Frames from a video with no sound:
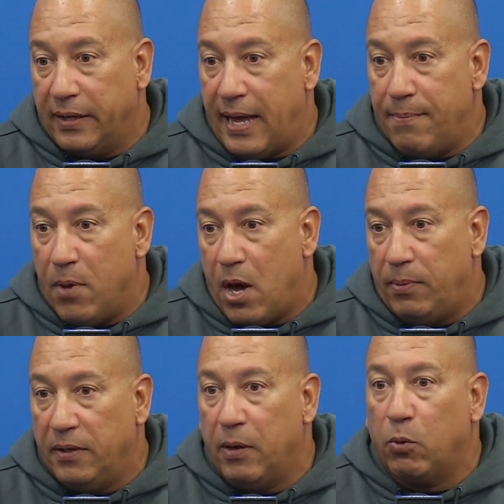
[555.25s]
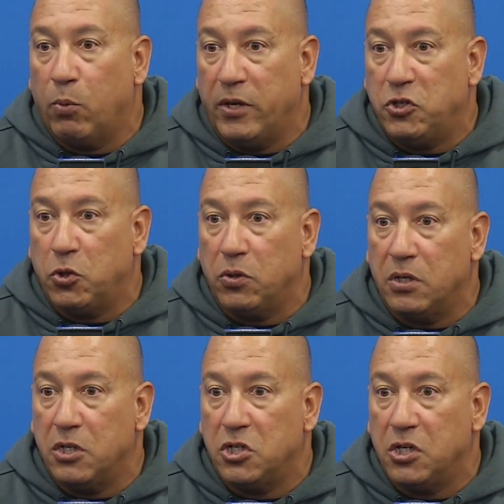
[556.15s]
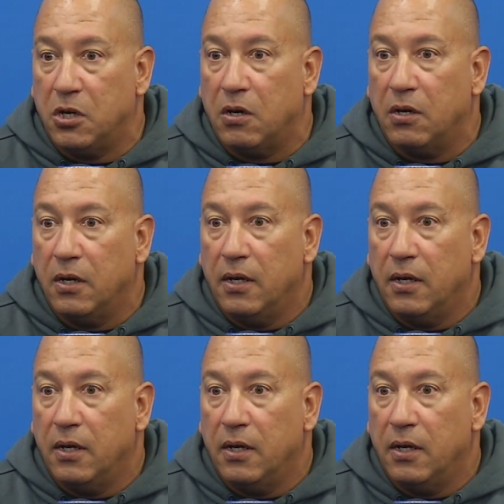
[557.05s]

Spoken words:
Gabe Mobley that were redshirting this year,